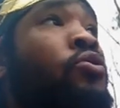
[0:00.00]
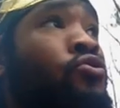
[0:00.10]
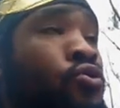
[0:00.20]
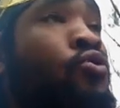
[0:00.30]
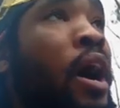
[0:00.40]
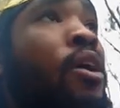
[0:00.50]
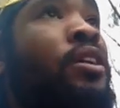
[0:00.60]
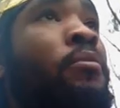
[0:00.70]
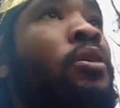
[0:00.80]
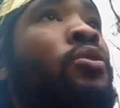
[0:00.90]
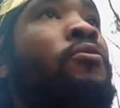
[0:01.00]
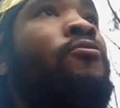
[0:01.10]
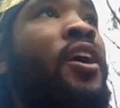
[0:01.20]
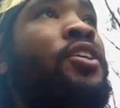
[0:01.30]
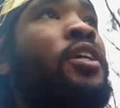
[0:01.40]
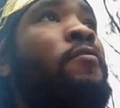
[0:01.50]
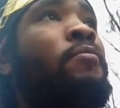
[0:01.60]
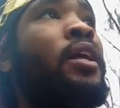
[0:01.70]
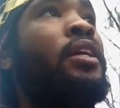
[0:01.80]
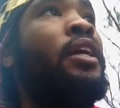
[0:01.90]
true alchemical function of
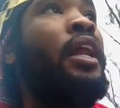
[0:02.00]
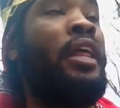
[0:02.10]
melanin